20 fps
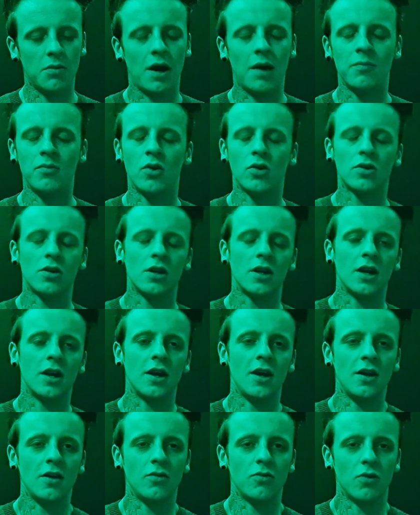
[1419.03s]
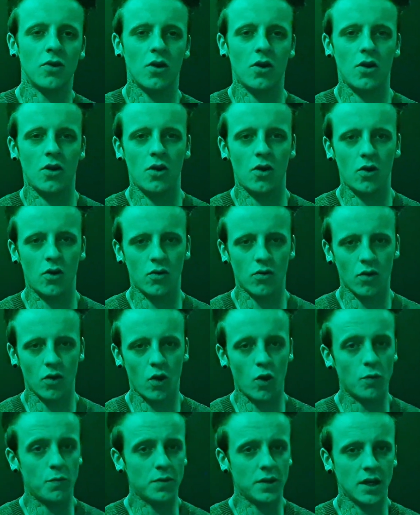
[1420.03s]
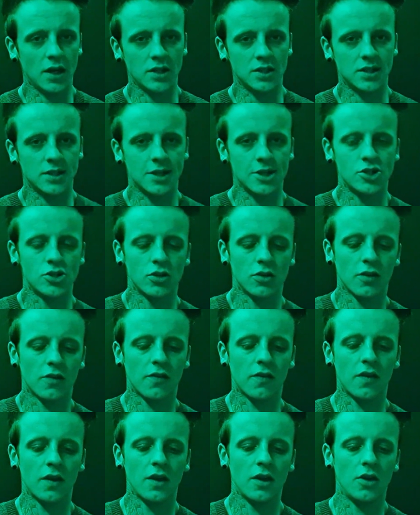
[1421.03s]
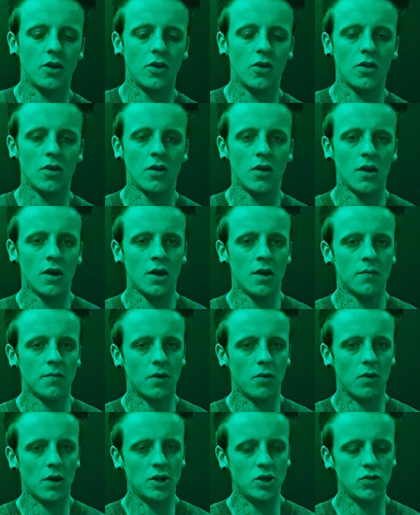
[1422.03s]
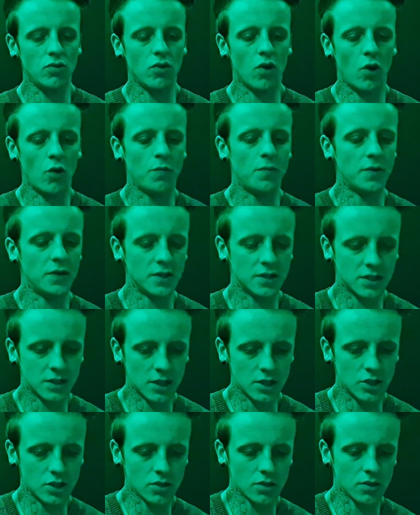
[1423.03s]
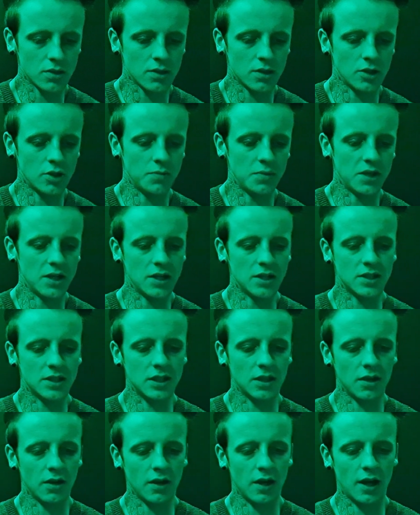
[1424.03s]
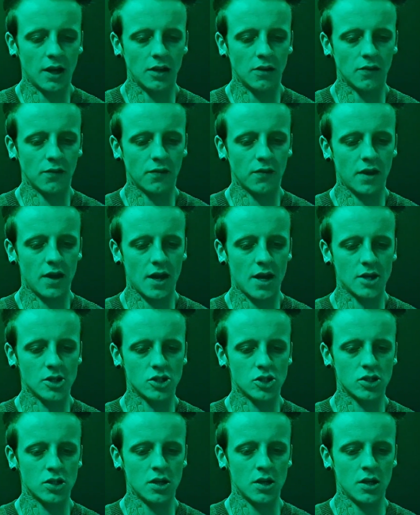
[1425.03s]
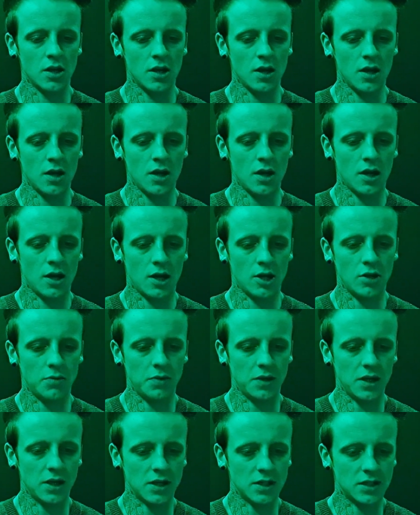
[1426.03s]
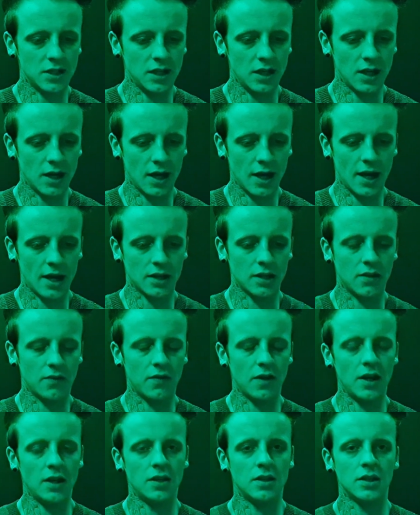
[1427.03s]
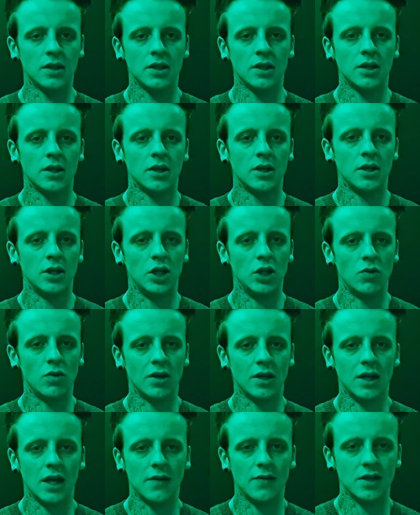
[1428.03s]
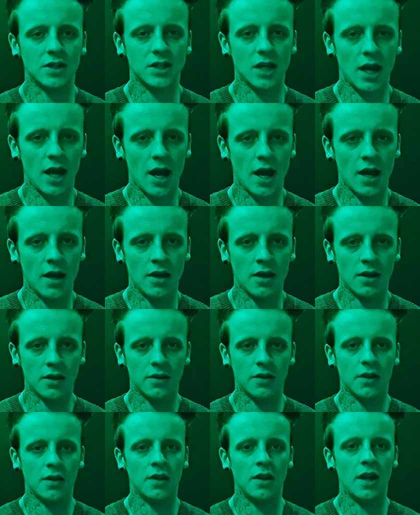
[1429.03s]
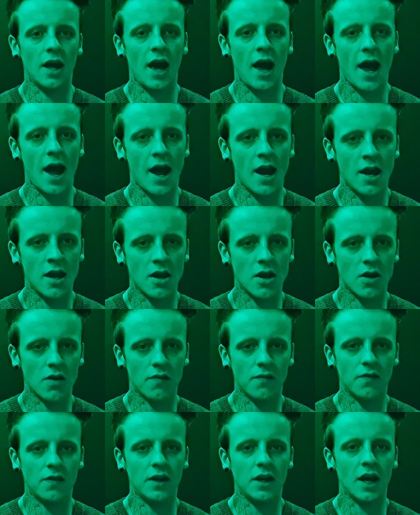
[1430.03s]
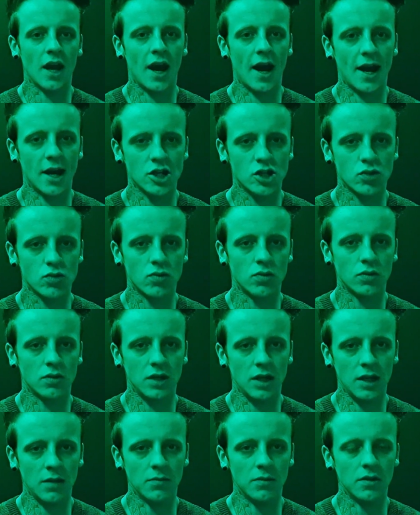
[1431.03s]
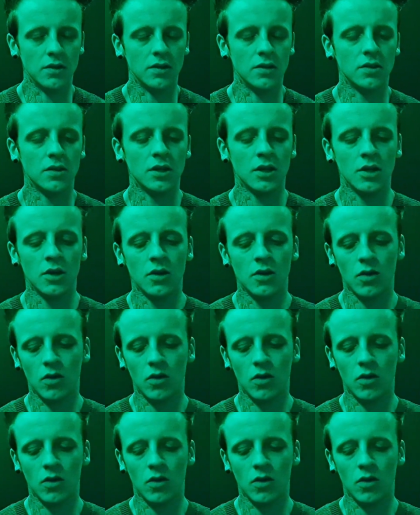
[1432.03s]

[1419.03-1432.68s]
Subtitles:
I'm not going to get into a whole opening sigils thing here, but when you open the sigil and you begin to see the lines flash and you begin to see it activate, you want to give its N, the N of the actual demon.